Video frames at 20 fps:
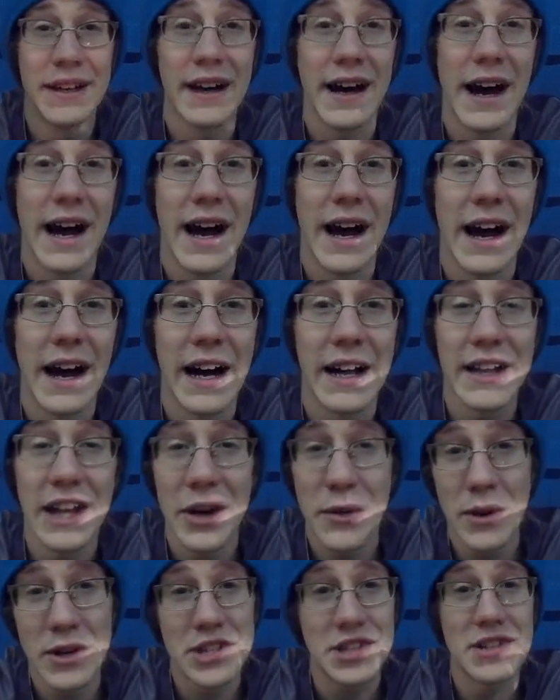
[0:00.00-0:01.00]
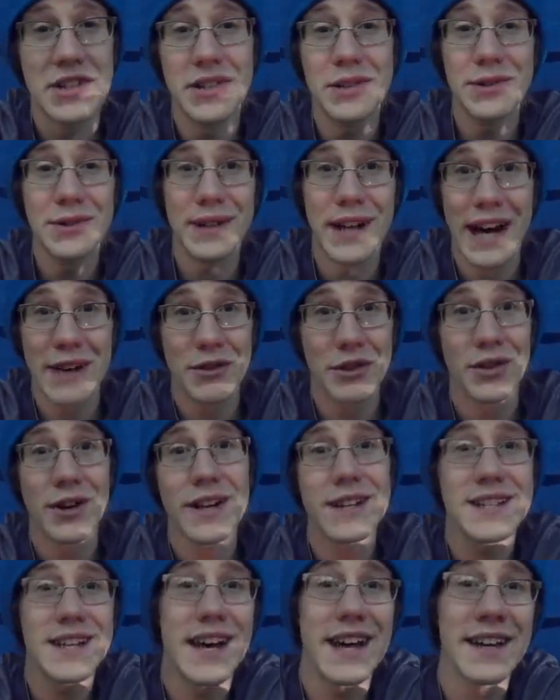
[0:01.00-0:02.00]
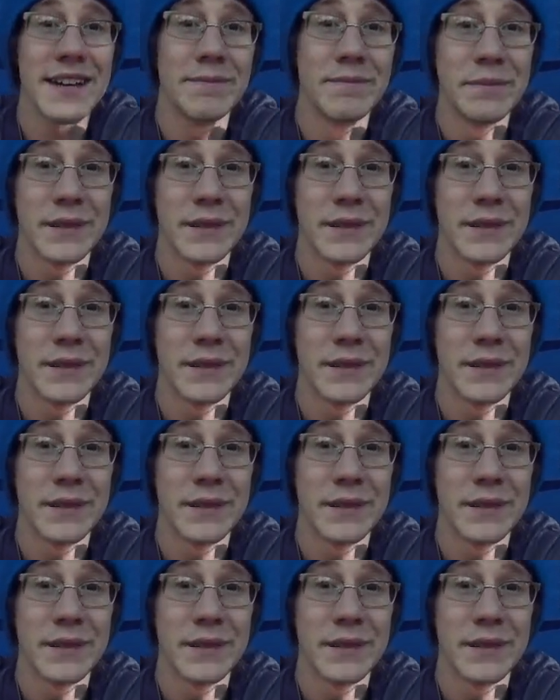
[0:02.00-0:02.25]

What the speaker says: I like what you do, and have a great day.